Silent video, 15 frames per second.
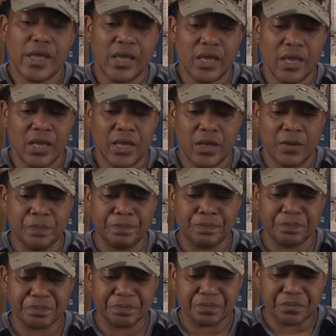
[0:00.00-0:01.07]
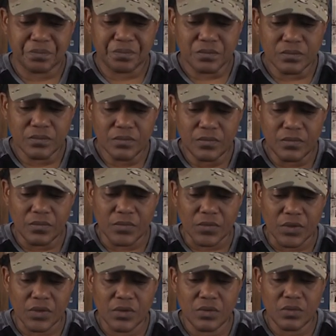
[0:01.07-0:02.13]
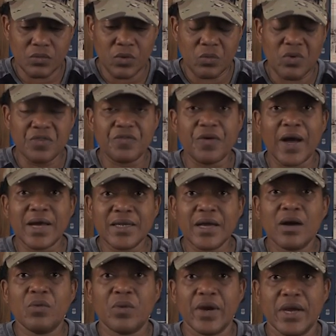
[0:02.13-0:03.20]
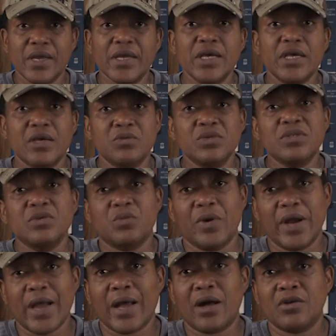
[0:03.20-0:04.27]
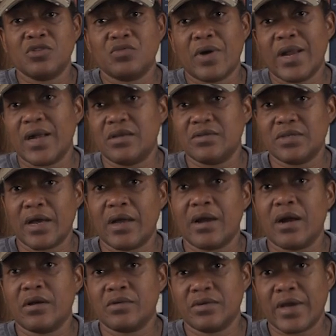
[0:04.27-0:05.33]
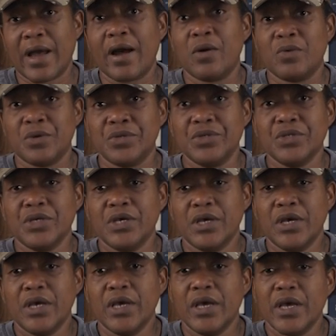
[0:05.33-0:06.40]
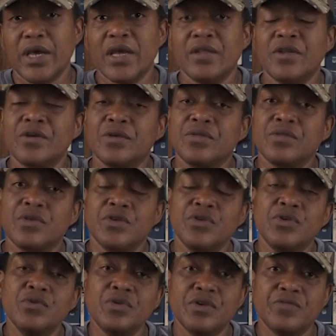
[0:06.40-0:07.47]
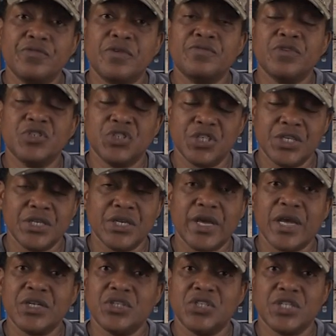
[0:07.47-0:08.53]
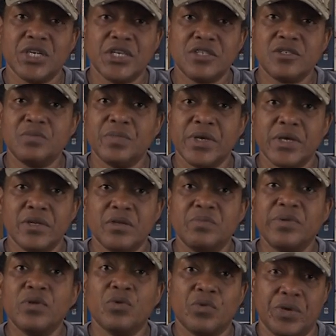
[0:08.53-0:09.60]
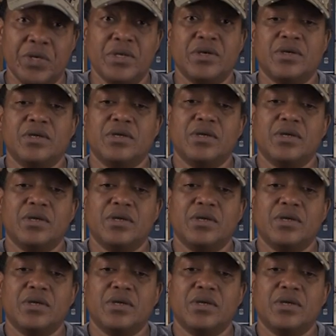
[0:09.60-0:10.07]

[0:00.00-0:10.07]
And when we found out where it hit, it was the warehouse right outside our towers. And the unit from Virginia had just been deployed.